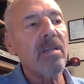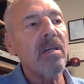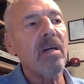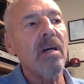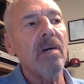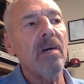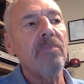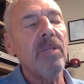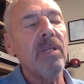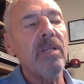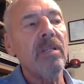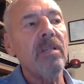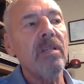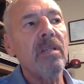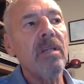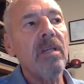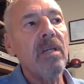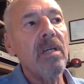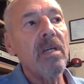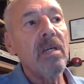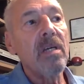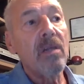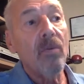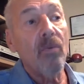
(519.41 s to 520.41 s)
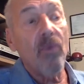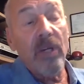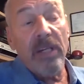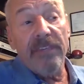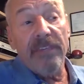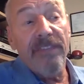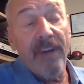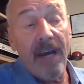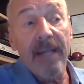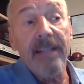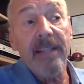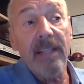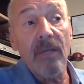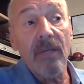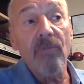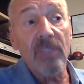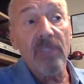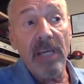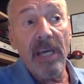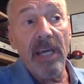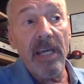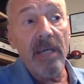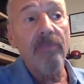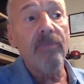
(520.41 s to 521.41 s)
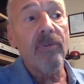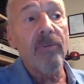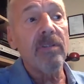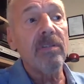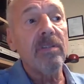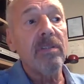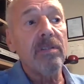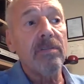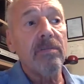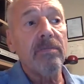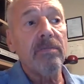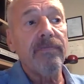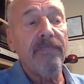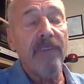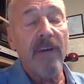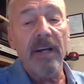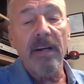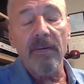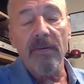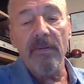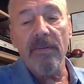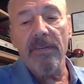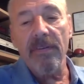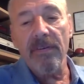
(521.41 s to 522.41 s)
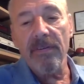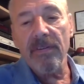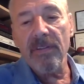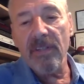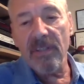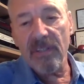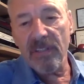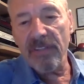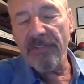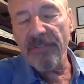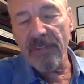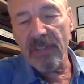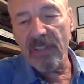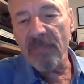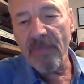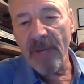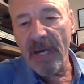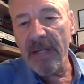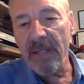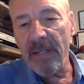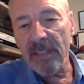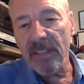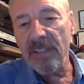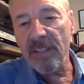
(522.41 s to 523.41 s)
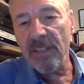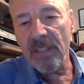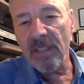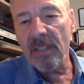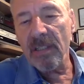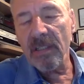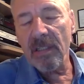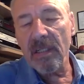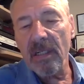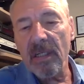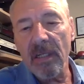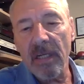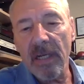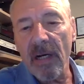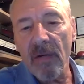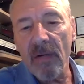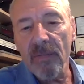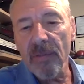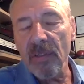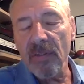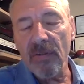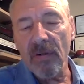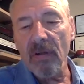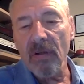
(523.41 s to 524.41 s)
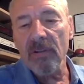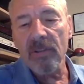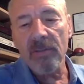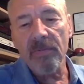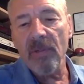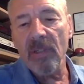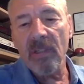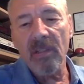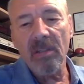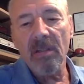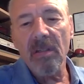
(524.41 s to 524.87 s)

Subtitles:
I mean, when he finally was able to fire his first manager, Albert Grossman,